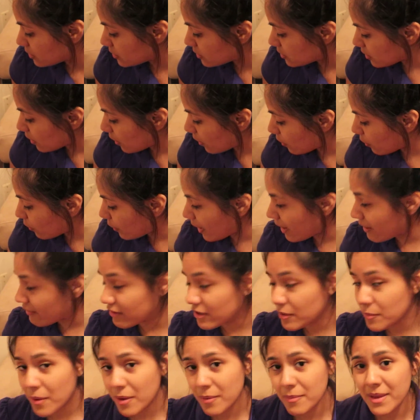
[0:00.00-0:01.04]
So if
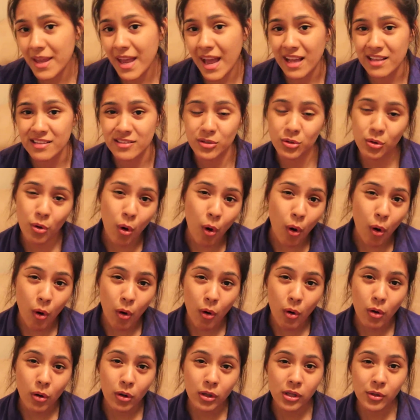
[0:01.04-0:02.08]
your baby has a
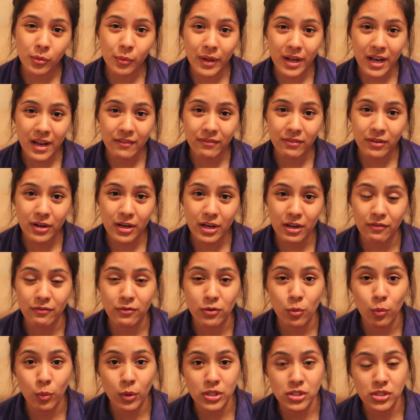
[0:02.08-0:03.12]
cold or whatever, if
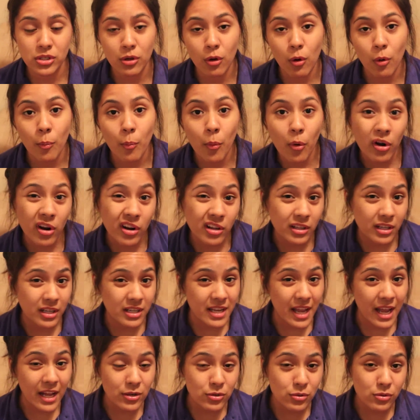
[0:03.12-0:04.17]
you want to go more on the
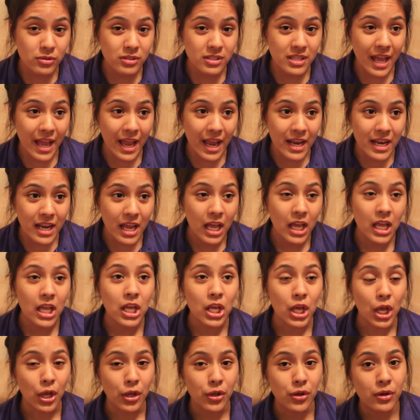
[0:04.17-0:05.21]
natural side,
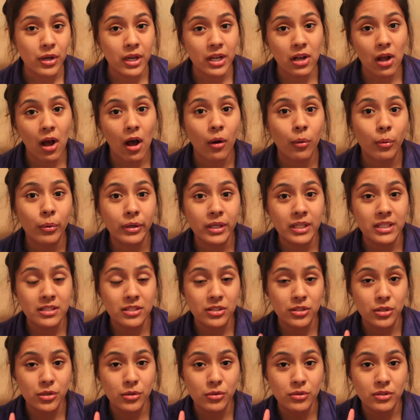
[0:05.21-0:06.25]
you can
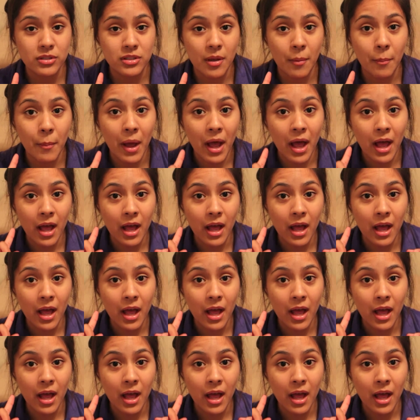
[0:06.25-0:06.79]
always use some